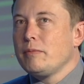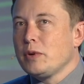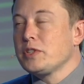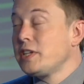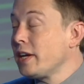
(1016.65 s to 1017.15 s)

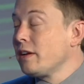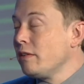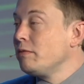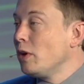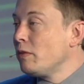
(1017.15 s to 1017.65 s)
What's the
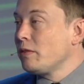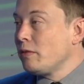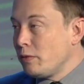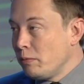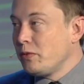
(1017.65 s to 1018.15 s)
ticket
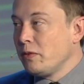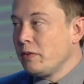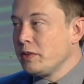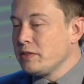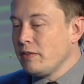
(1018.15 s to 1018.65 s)
for
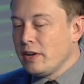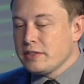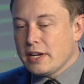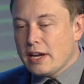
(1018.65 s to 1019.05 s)
moving to Mars?